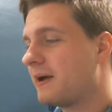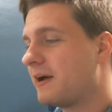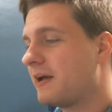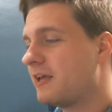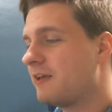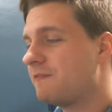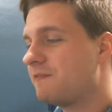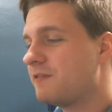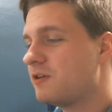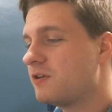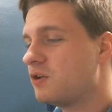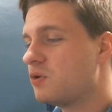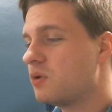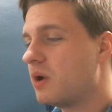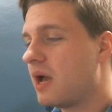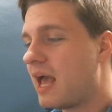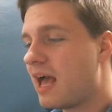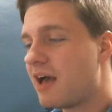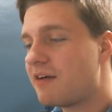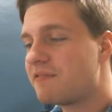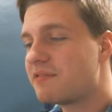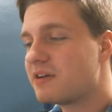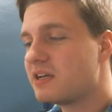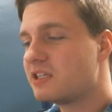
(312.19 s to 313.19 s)
If you
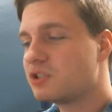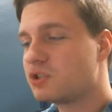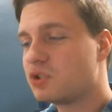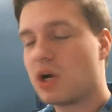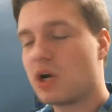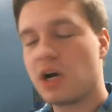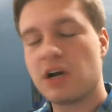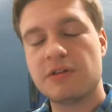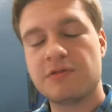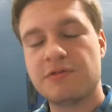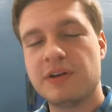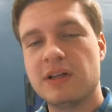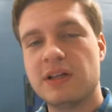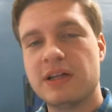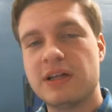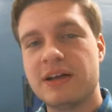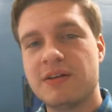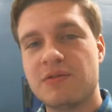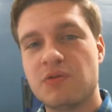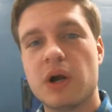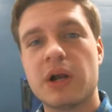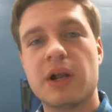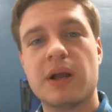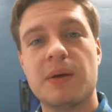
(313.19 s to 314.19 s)
have any strong feeling
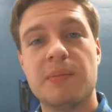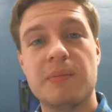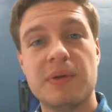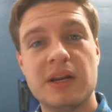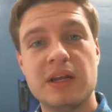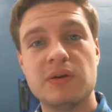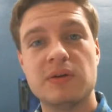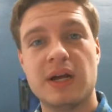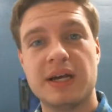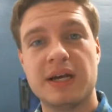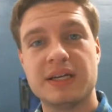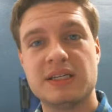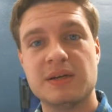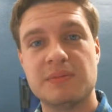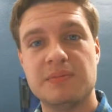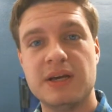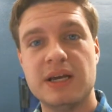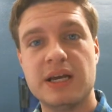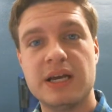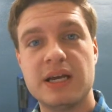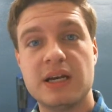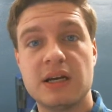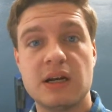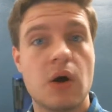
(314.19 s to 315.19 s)
of what committee you'd like to
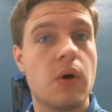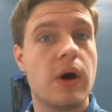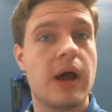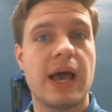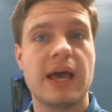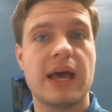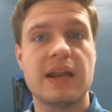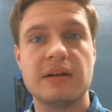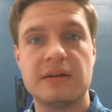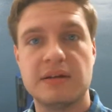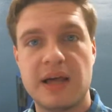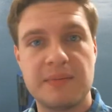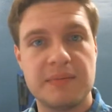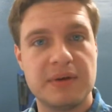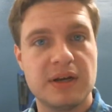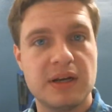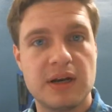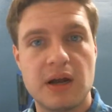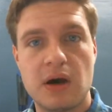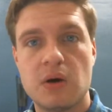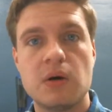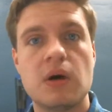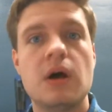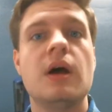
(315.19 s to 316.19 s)
be in, go ahead and let me
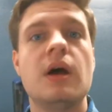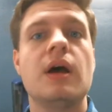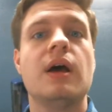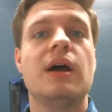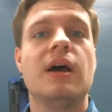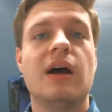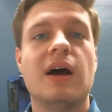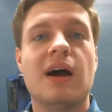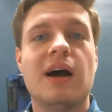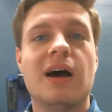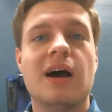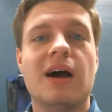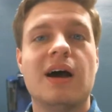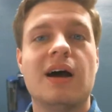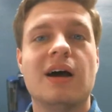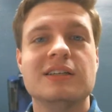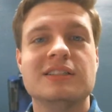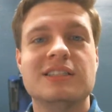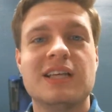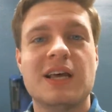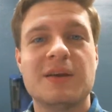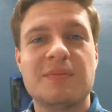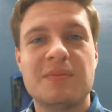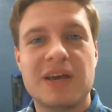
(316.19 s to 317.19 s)
know.
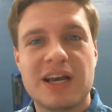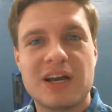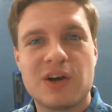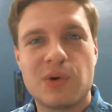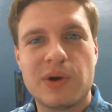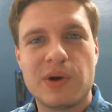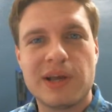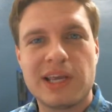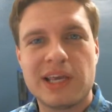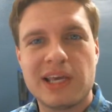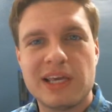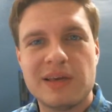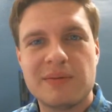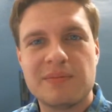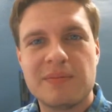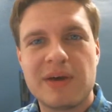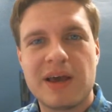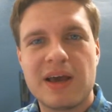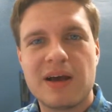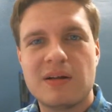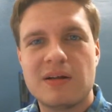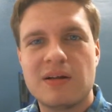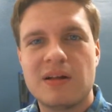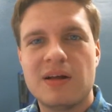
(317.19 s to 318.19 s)
Send me a quick
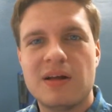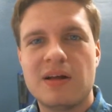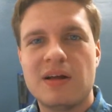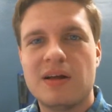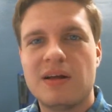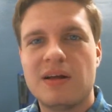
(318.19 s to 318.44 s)
email.